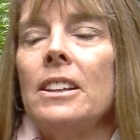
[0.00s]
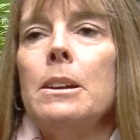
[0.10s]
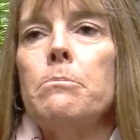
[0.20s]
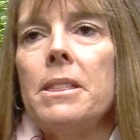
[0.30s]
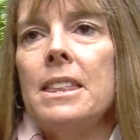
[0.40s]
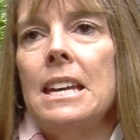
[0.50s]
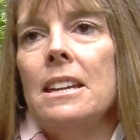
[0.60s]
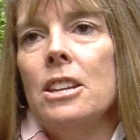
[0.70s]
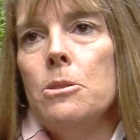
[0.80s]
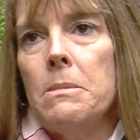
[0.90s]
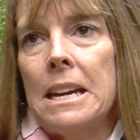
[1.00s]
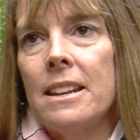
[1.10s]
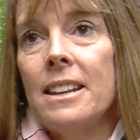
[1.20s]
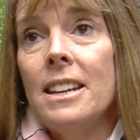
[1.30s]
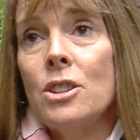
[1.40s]
empathy and
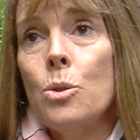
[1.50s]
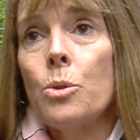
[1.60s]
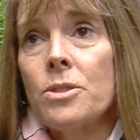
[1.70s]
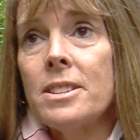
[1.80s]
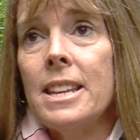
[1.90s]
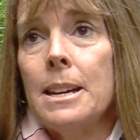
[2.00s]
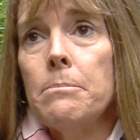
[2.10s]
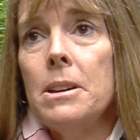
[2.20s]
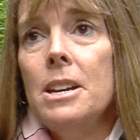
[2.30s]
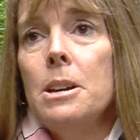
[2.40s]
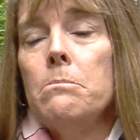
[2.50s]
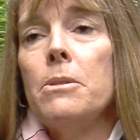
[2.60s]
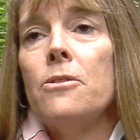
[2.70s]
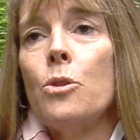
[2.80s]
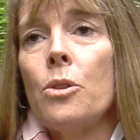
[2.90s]
humanity towards them
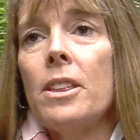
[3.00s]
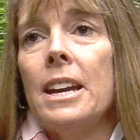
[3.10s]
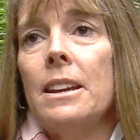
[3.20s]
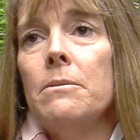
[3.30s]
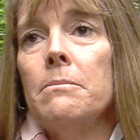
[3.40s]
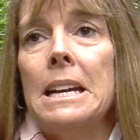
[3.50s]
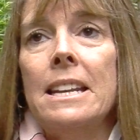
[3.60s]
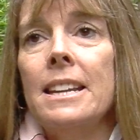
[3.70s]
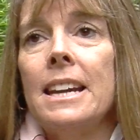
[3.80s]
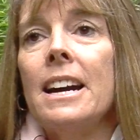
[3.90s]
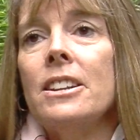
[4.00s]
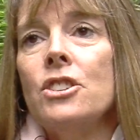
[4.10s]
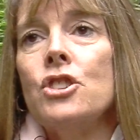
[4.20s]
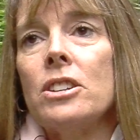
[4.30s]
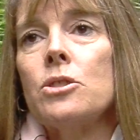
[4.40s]
before they made any kind
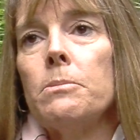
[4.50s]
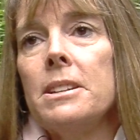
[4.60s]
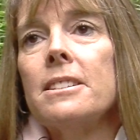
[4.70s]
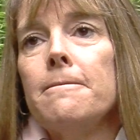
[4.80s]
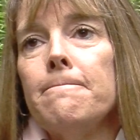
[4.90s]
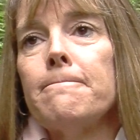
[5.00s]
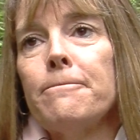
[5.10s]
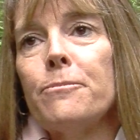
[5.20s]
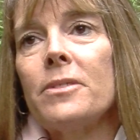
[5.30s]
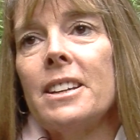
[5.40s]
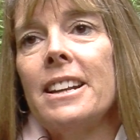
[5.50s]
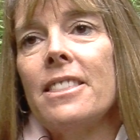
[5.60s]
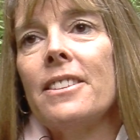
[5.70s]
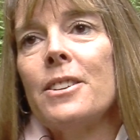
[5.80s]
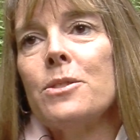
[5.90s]
of judgment. And I
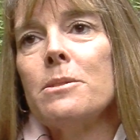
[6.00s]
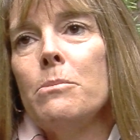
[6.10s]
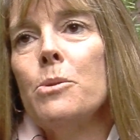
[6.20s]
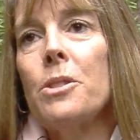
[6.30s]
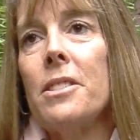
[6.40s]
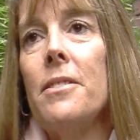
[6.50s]
thought that was important.